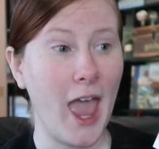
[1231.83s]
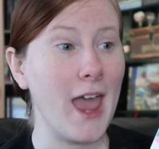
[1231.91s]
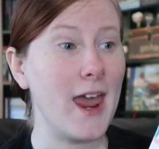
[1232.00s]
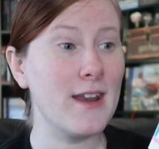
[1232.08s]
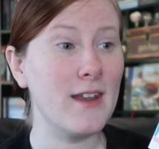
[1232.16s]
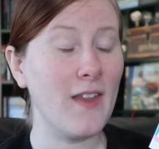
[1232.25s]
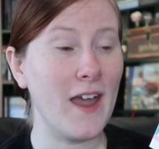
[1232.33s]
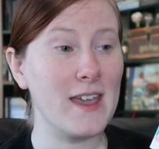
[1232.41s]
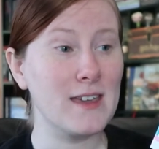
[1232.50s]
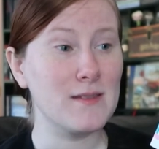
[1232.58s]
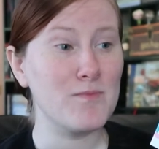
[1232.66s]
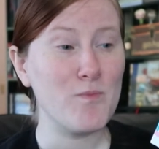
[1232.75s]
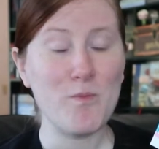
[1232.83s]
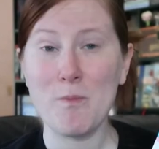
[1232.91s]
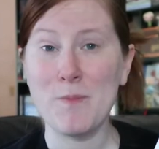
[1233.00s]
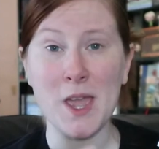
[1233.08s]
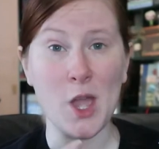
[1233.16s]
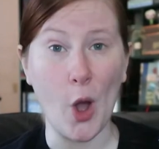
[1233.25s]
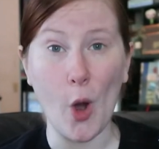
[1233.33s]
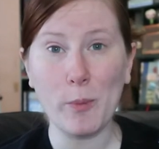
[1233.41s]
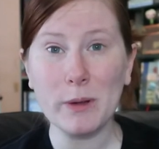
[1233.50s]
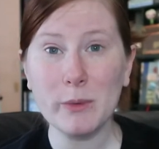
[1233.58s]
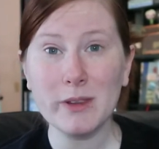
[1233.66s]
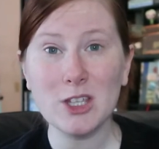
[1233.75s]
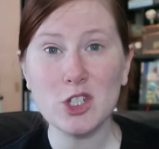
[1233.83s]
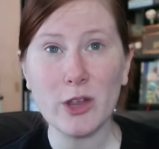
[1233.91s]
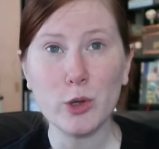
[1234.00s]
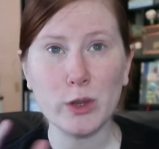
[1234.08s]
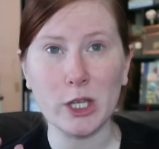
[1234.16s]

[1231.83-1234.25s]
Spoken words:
and like being open with each other,